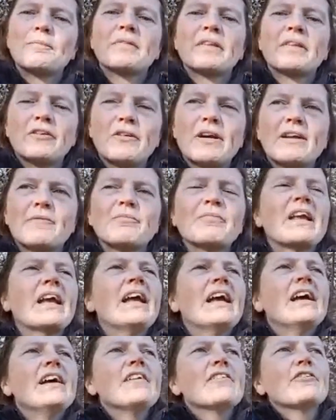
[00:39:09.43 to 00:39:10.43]
Great.
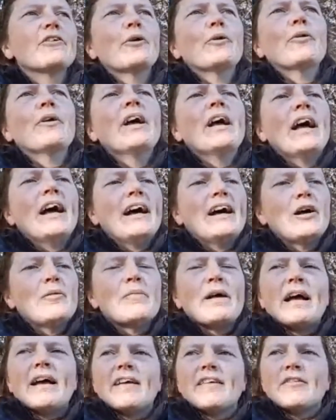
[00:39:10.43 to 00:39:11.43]
So
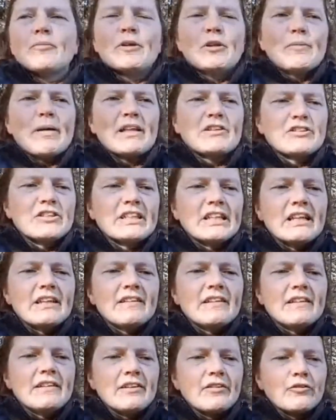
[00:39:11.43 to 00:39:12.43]
as Will mentioned, in
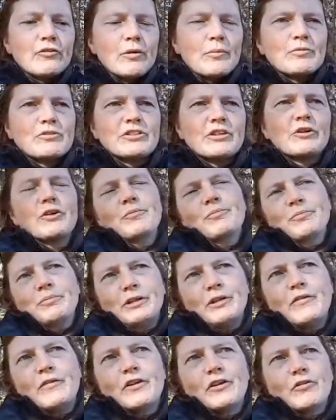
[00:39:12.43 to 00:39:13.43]
the description or
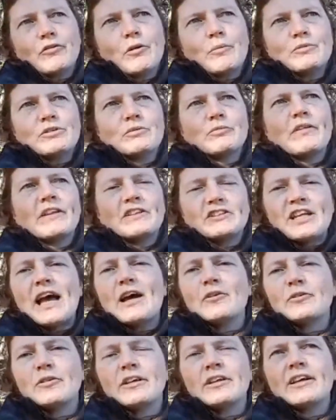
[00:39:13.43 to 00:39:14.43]
below the description, with the
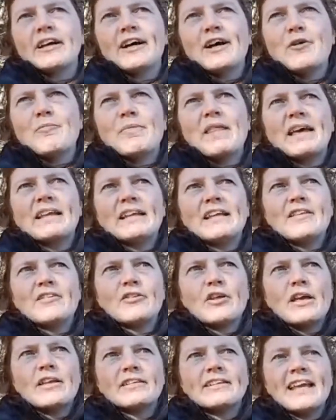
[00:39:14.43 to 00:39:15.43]
chat that is
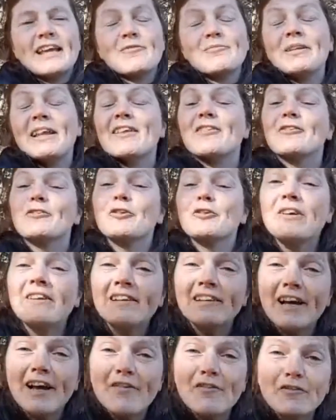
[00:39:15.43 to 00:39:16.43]
taking place during the
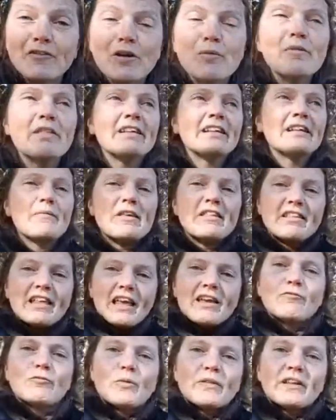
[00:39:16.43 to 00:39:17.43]
live stream is going to be
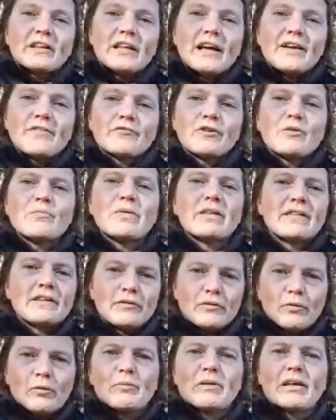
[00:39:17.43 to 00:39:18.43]
saved with the live stream, but
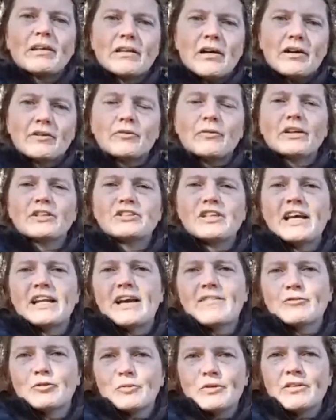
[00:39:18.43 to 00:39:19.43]
there will be an ongoing chat
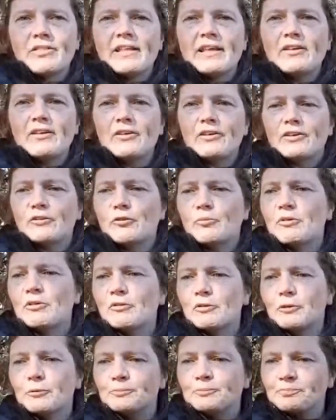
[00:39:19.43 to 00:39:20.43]
afterwards that you can contribute
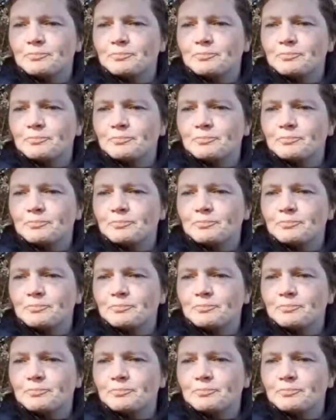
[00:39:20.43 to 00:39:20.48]
to.